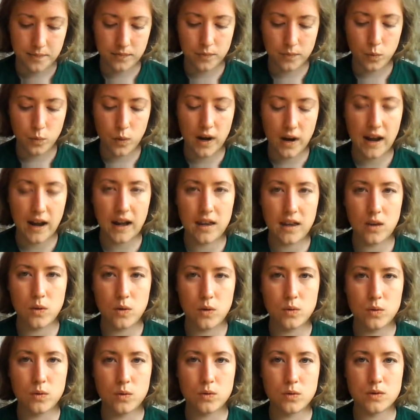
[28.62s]
What I
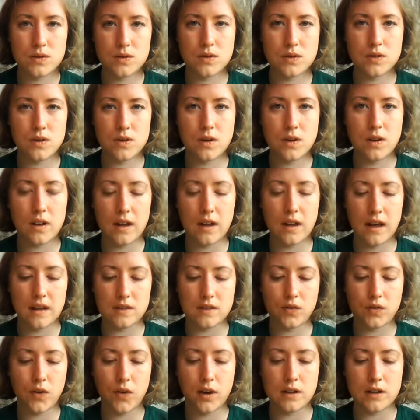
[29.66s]
use as
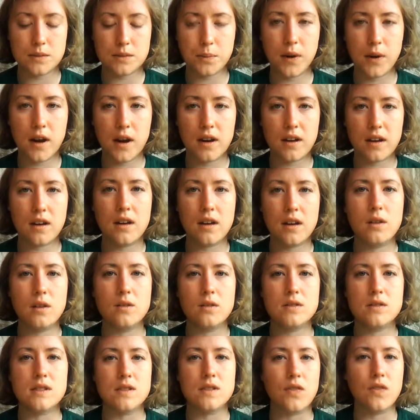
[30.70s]
far as product
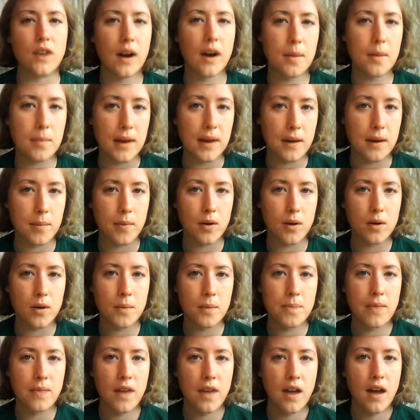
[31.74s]
goes is very minimal,
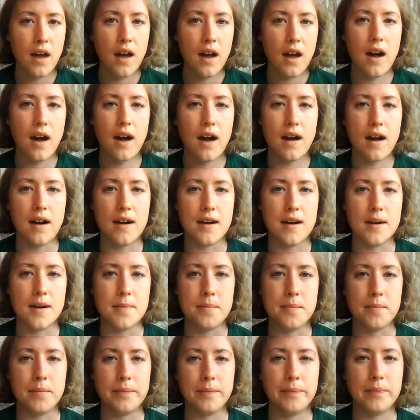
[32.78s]

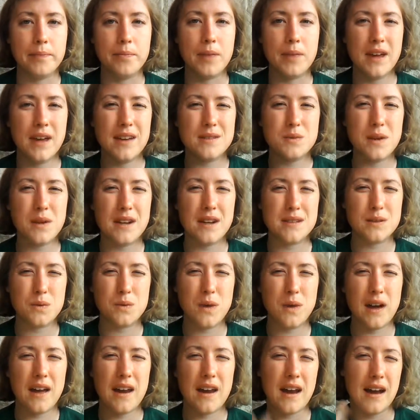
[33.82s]
because when I
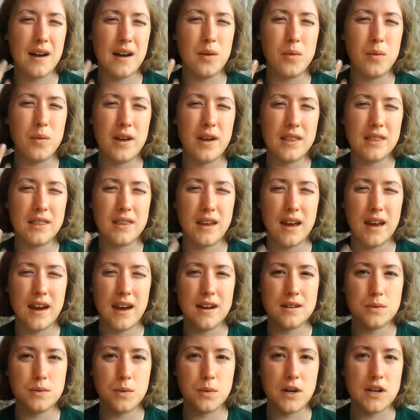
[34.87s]
sweat, I don't want the
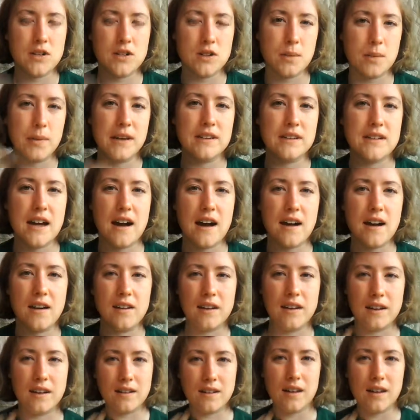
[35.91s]
hairspray dripping down
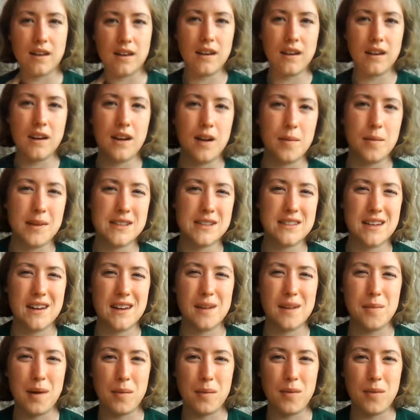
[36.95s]
and getting on my skin
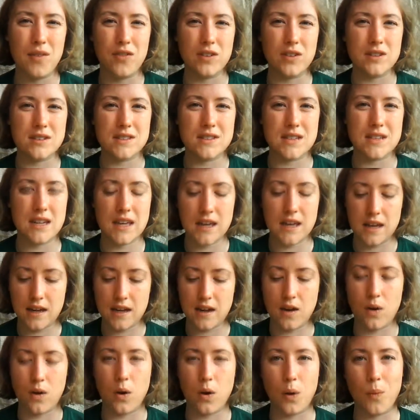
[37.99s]
and making me feel sticky,
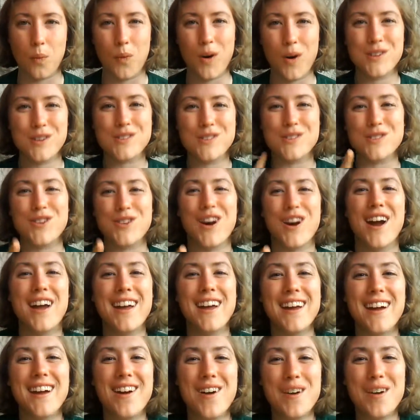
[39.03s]
or worse,
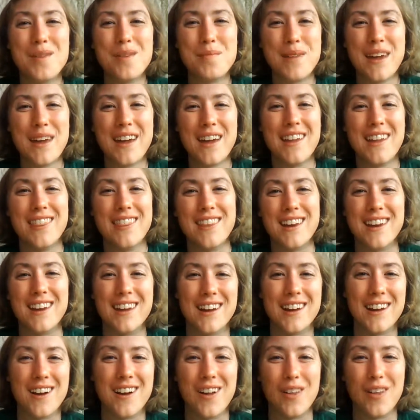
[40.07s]
drying on me and then
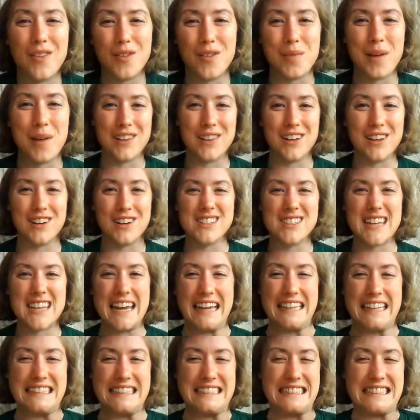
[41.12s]
getting all over my leader's
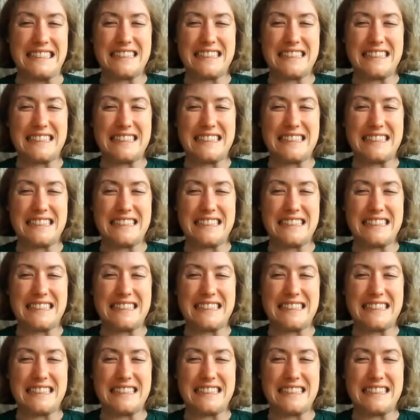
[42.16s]
hands.